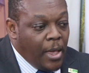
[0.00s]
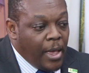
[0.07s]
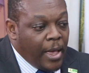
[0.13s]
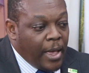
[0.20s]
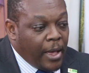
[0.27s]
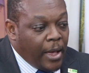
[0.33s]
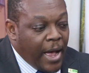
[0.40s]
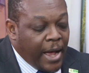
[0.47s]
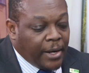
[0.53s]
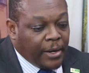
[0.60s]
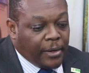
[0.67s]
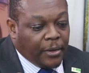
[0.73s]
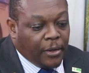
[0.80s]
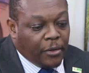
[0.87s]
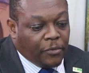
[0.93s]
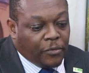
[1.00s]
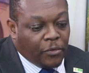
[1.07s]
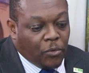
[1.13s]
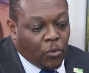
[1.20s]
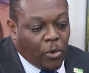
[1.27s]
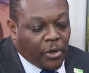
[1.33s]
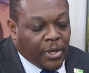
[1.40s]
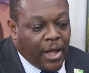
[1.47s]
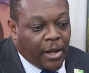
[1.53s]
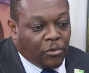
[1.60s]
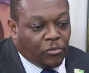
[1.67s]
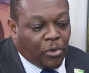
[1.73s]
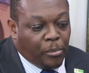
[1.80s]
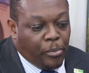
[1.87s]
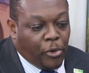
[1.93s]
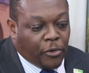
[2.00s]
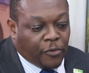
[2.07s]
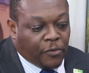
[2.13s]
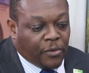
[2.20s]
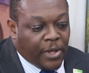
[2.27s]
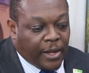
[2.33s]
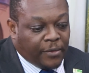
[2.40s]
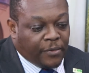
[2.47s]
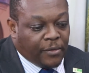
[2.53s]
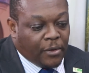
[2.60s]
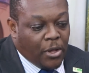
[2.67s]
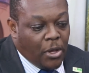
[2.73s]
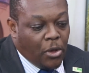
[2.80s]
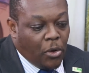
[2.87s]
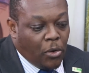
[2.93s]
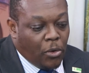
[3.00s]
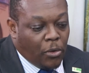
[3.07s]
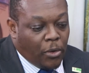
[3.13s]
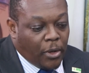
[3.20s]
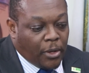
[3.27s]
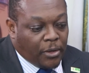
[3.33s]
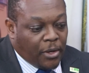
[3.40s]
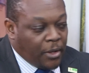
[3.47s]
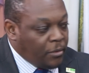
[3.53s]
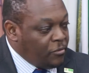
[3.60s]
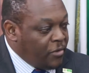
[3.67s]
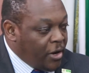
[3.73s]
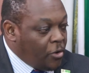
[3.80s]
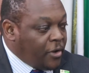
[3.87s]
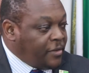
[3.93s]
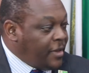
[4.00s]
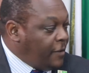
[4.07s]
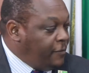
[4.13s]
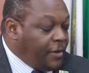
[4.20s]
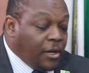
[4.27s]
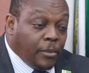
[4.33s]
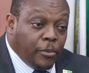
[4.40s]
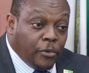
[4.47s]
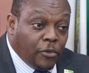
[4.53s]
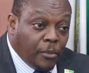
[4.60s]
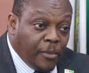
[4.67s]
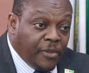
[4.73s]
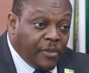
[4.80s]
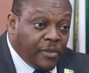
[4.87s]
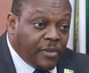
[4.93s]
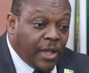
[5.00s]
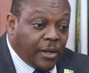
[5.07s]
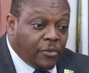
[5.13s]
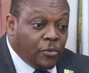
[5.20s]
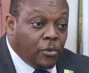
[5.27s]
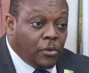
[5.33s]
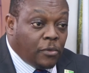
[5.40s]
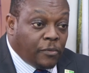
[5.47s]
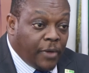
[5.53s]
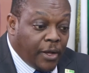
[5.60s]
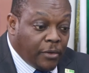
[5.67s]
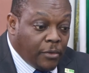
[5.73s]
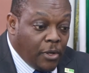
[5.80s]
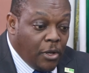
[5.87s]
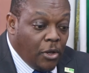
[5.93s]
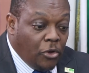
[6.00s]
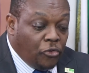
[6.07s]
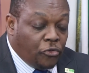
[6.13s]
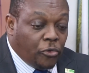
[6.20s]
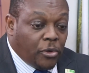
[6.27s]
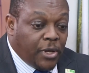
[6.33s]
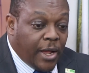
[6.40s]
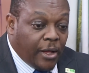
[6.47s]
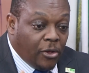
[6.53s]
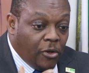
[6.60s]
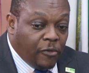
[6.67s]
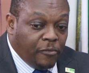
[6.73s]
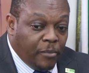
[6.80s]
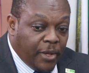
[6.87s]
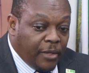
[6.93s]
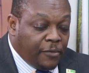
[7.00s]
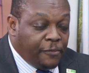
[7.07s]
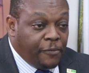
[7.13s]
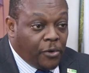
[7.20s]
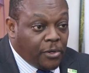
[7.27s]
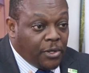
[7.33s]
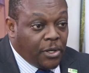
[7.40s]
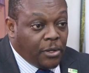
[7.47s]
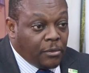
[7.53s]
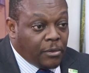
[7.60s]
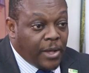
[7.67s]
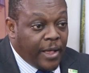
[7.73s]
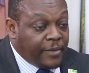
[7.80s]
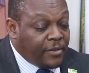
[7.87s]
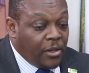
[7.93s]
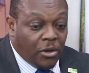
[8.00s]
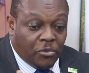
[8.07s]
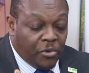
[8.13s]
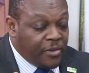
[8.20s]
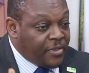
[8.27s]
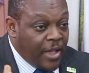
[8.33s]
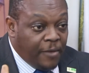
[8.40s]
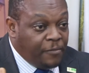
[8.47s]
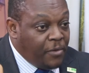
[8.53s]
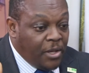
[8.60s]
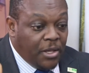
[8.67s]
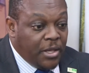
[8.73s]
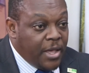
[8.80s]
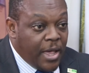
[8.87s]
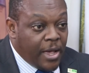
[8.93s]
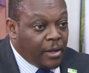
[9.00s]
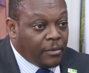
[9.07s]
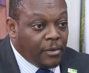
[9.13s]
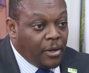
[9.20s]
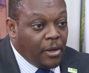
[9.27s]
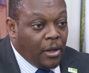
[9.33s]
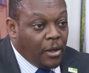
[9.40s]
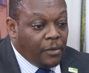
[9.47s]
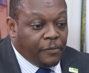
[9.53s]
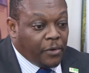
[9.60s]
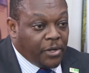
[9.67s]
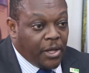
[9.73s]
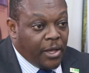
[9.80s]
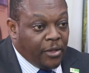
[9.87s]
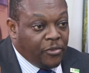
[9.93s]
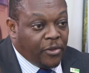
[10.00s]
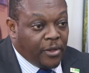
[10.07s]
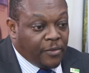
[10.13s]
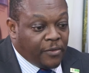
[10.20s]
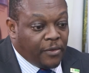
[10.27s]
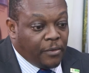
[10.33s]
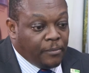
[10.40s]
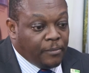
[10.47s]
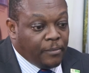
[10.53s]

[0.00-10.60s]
And one can report that the records available to me since I took over show that government funding has increased every year for the agency.